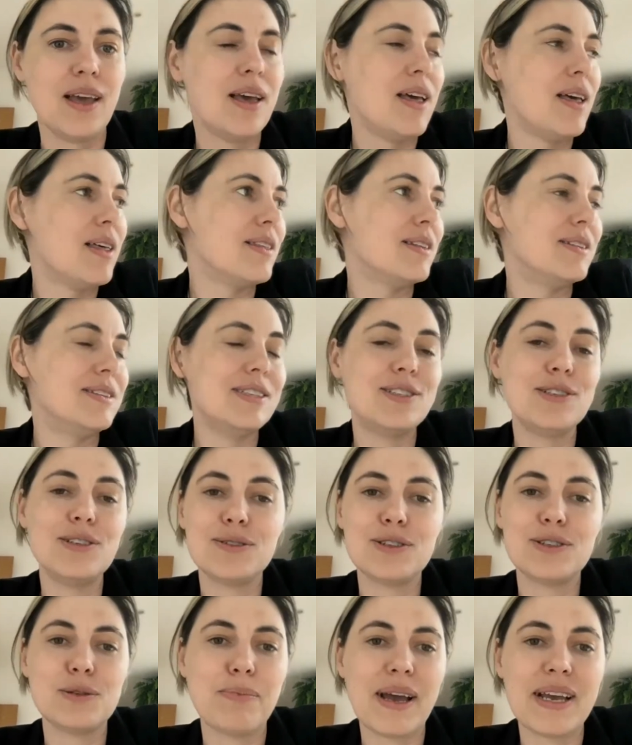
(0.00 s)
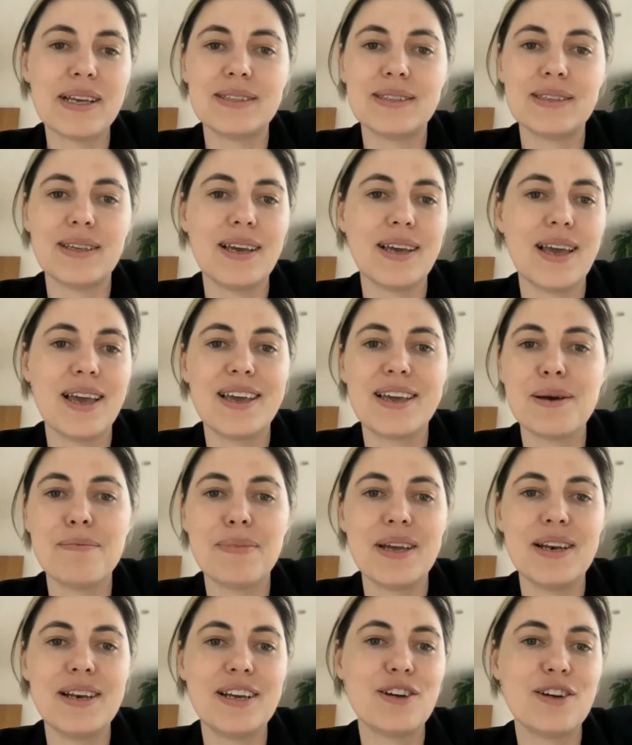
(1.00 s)
the digital space, it, it, can
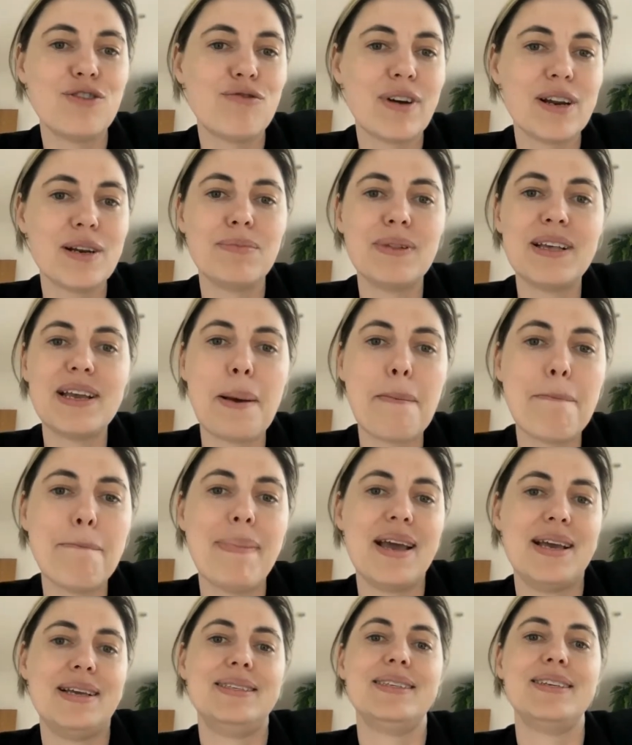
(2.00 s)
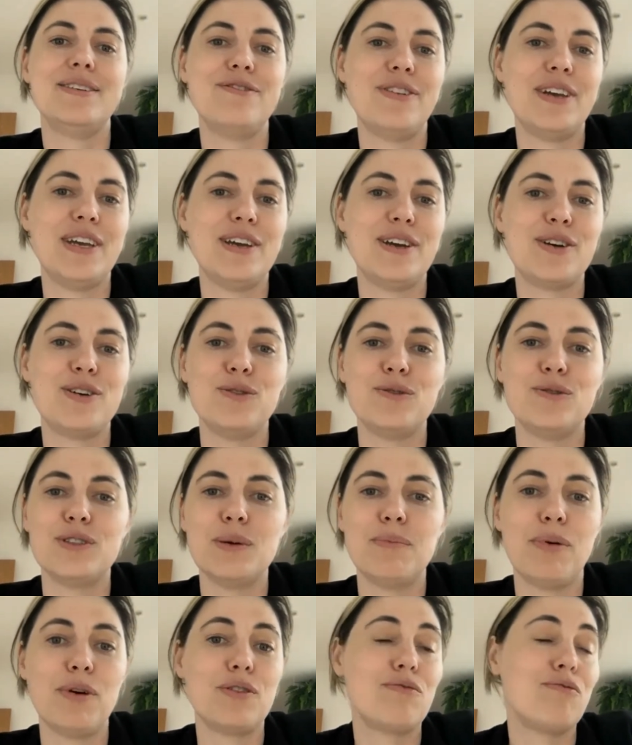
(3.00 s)
be an incredibly amazing vehicle to
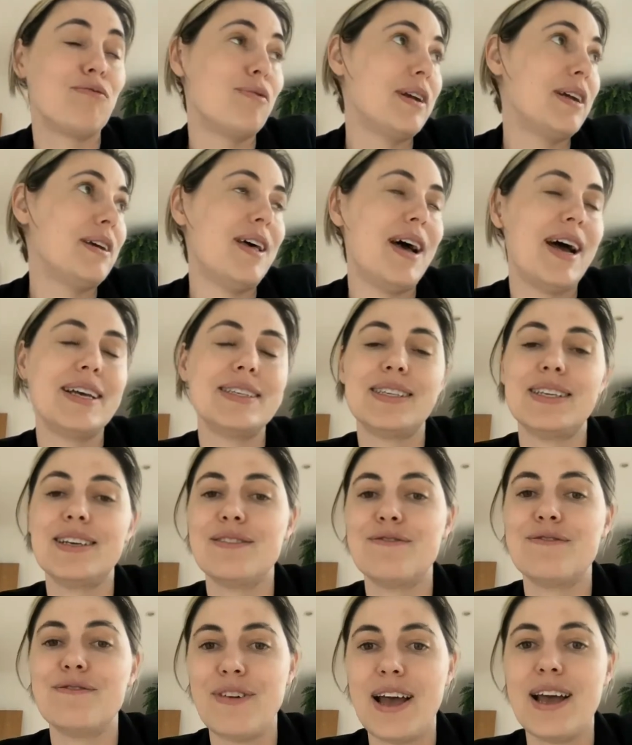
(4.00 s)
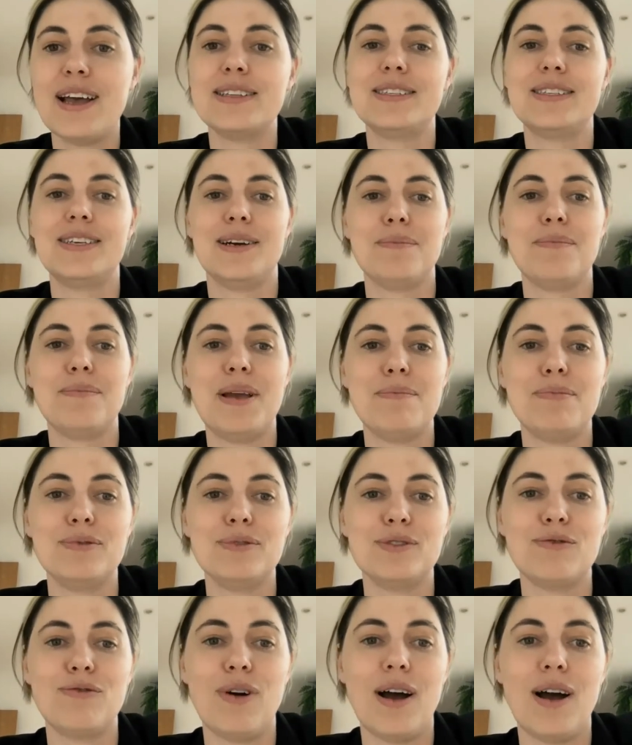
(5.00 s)
both realise and advance young
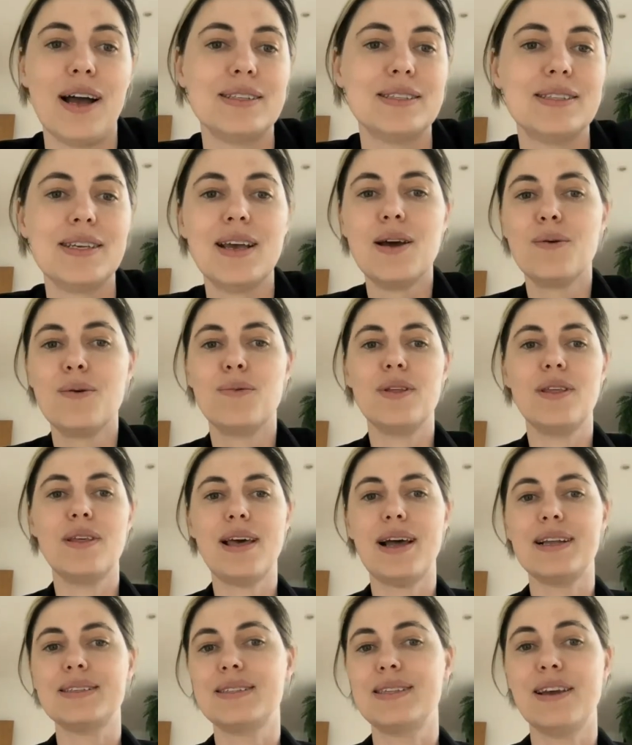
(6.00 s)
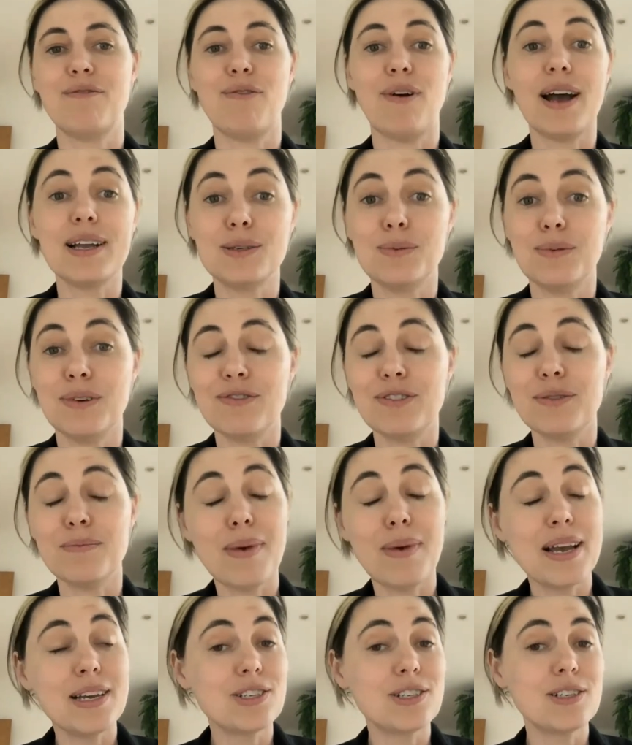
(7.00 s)
people's rights, whether that's their right to
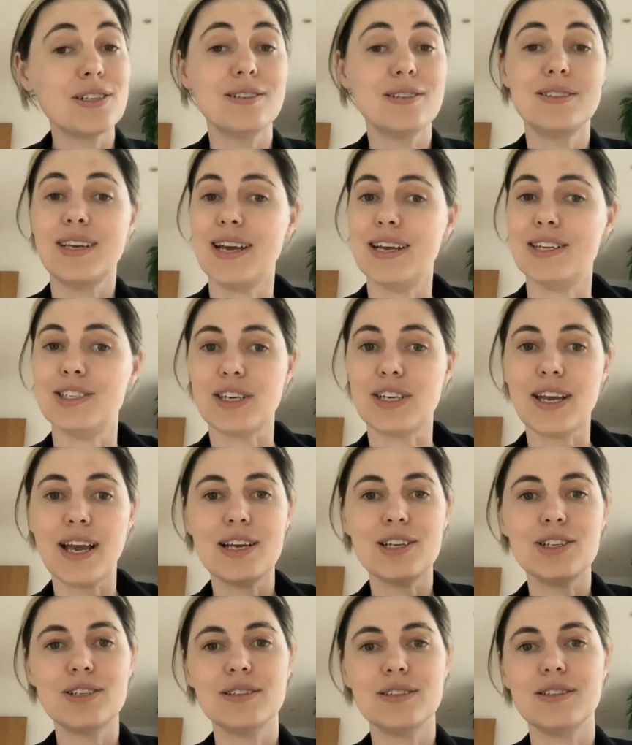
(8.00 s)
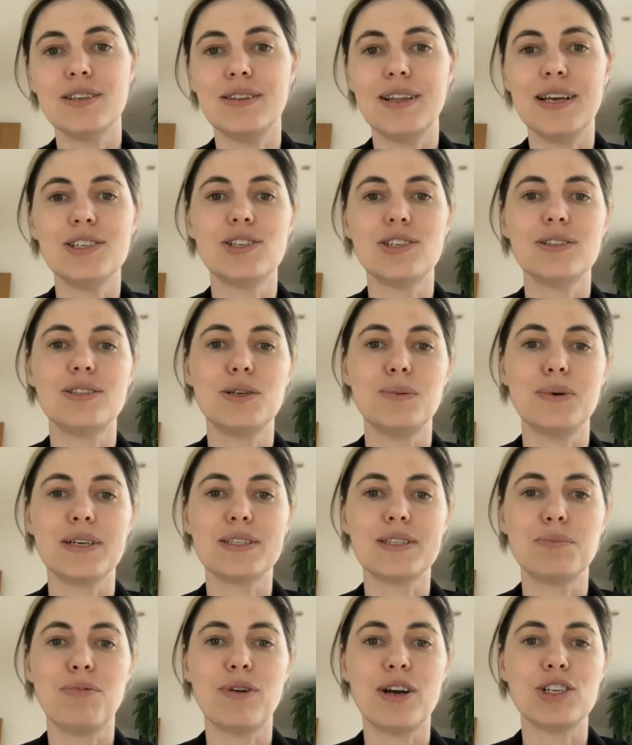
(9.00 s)
information, to education, to leisure, to
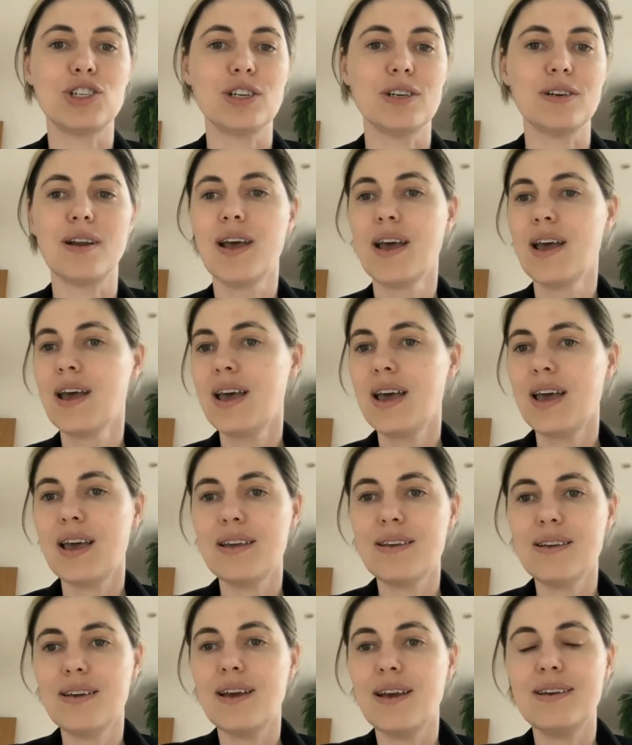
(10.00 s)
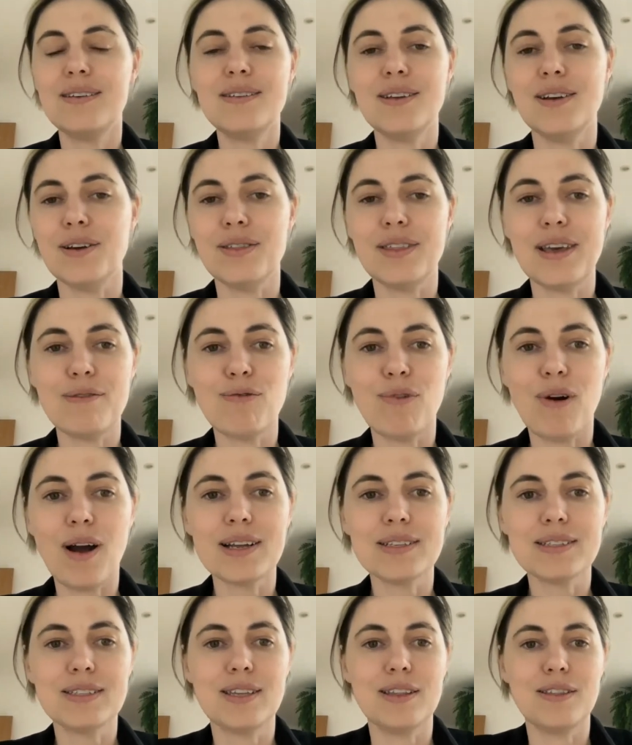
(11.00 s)
expression, you, you know, their
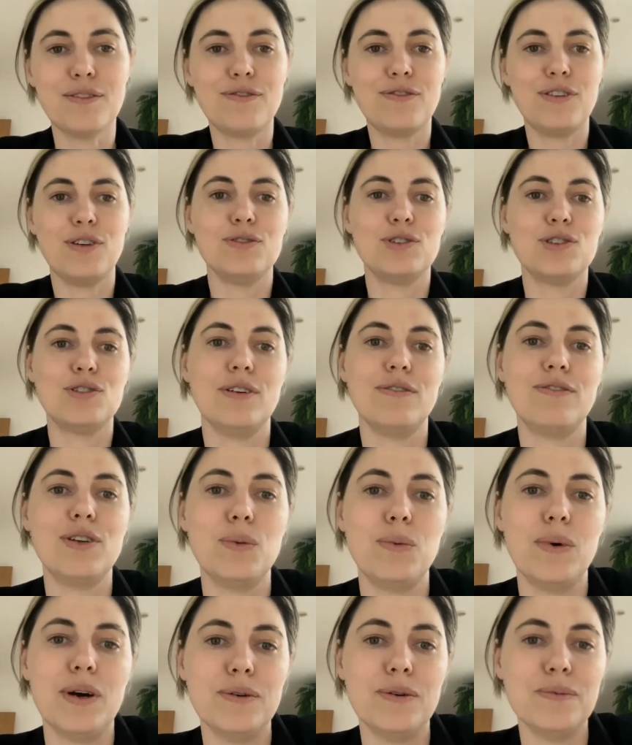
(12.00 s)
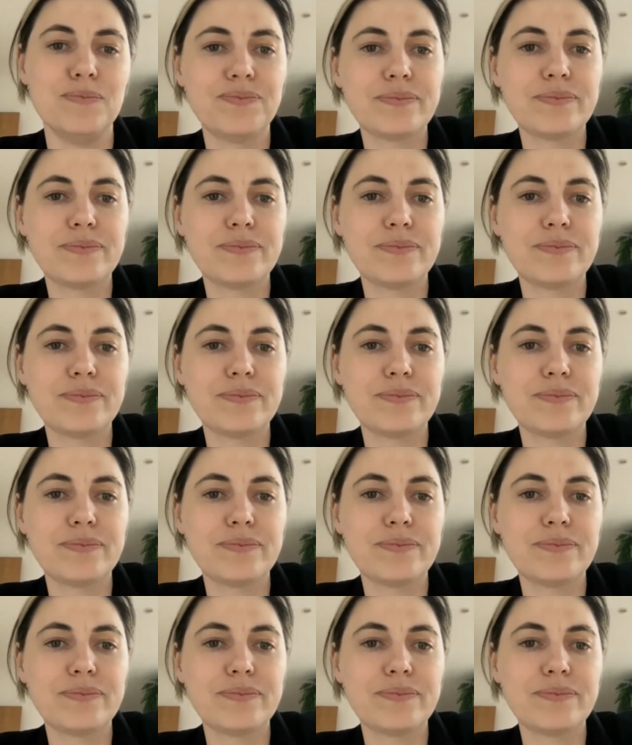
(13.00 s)
rights to the future, if you will.